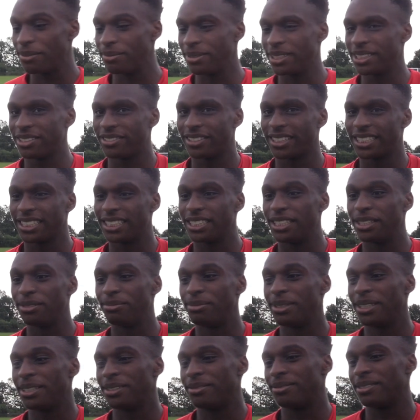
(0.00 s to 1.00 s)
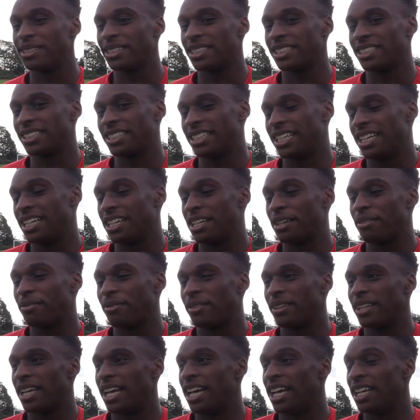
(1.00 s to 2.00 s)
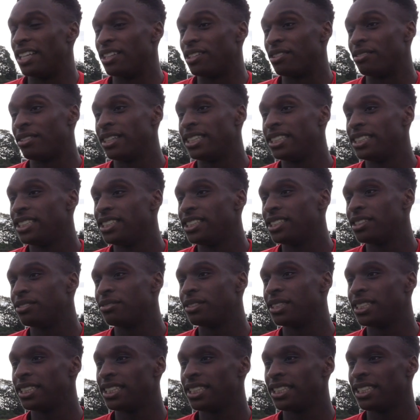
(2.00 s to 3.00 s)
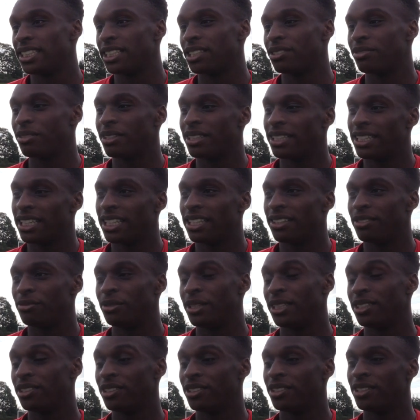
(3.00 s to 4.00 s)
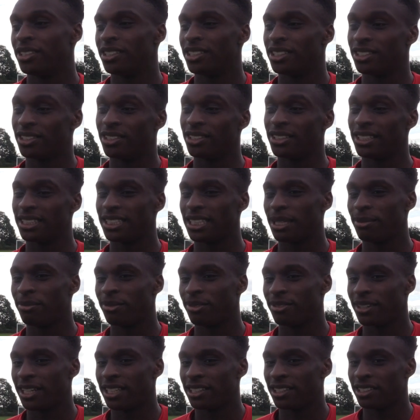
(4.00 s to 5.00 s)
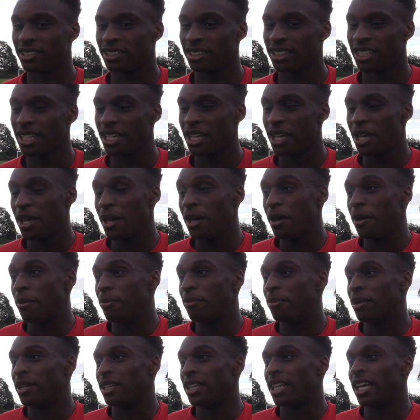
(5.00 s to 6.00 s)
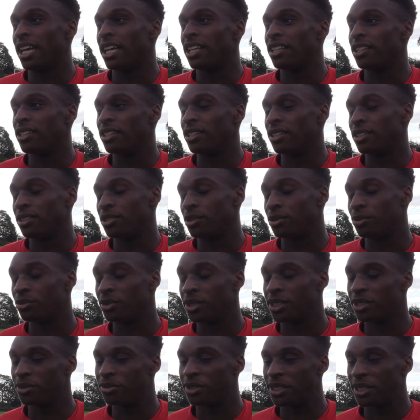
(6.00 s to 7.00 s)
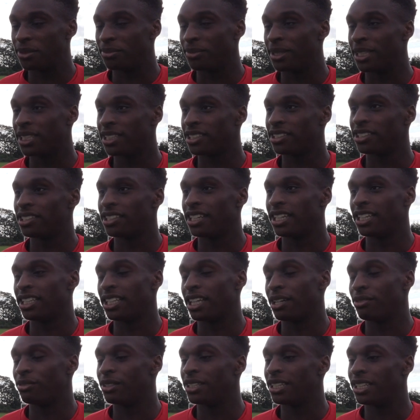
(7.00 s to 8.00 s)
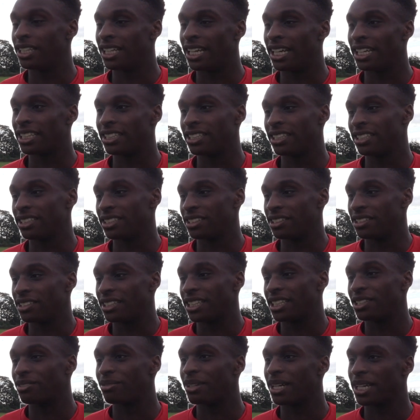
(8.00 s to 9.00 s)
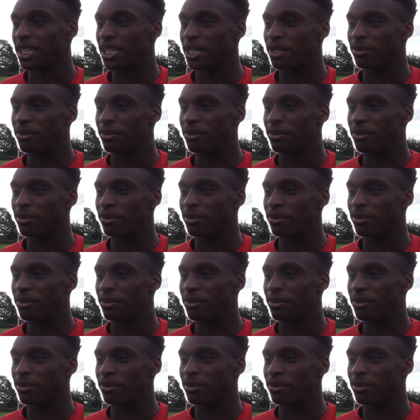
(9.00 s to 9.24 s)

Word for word: clubs interested in me because yeah, I had a great season with City as well. Then went to the US to the semi-finals, but I had a good word with the manager, and I really liked it, so that's why I